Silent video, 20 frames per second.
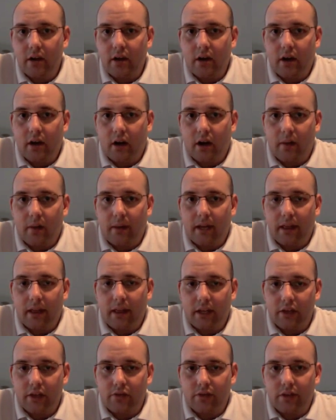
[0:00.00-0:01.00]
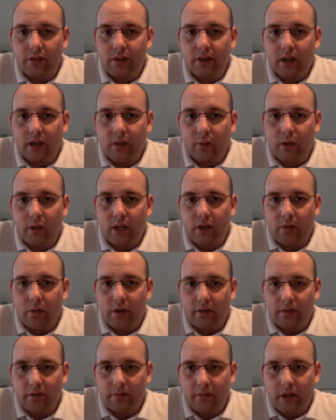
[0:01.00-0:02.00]
I think it's really time we get
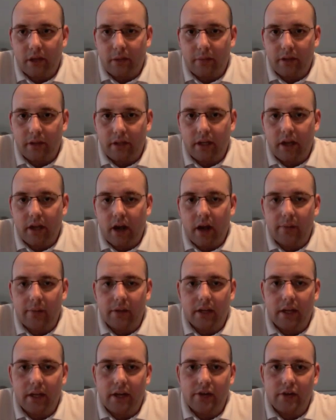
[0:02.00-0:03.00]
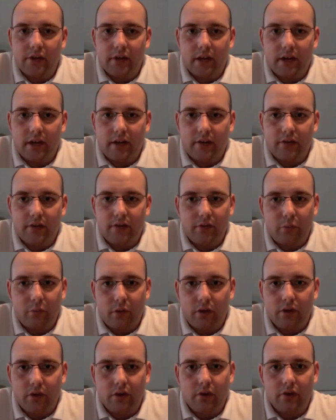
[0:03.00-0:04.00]
away from the complete complication that is
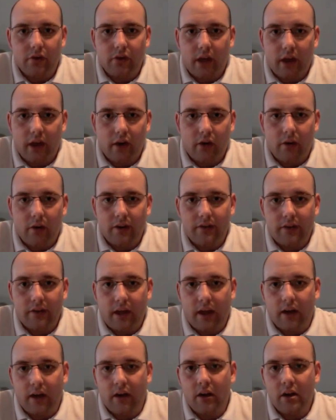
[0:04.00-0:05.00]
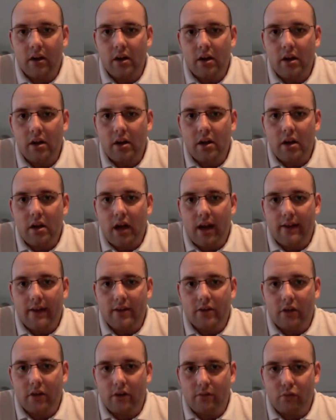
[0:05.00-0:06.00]
Windows and OS X and
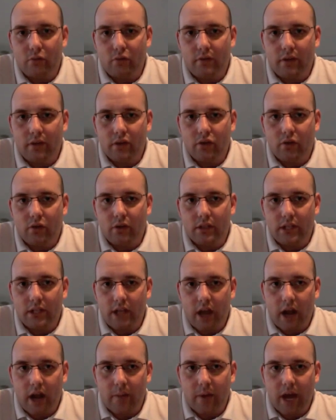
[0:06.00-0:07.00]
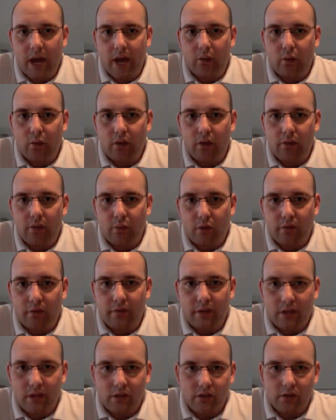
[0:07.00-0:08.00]
start moving towards the iPad with more
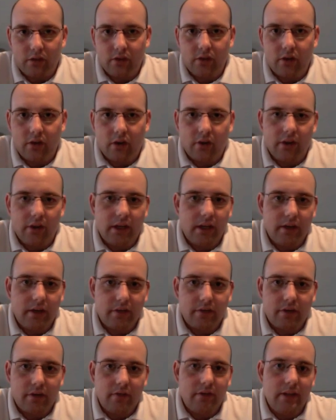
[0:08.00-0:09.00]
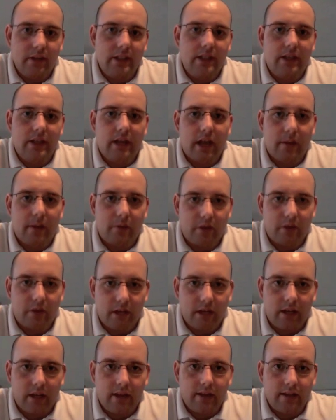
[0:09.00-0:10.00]
features. They need a front-facing camera. They
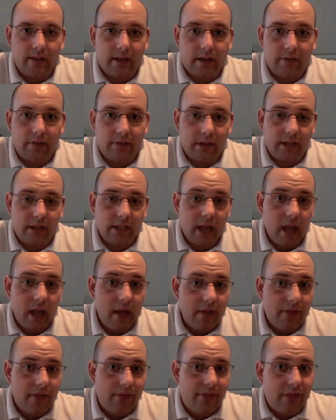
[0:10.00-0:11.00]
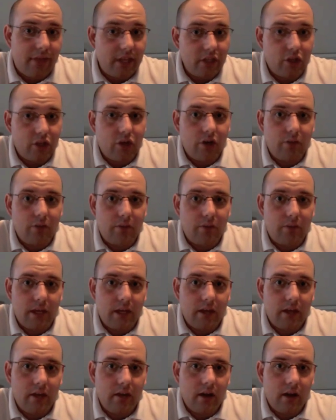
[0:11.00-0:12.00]
need these kind of things. This could
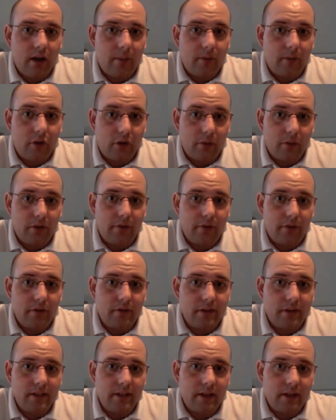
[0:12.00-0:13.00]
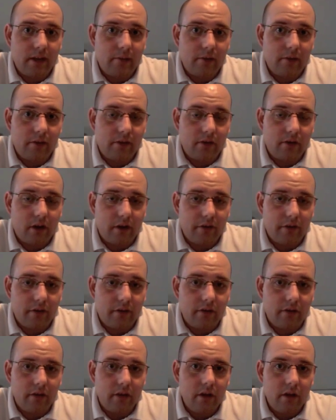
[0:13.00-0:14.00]
be there could be a front-facing camera on the new iPhone.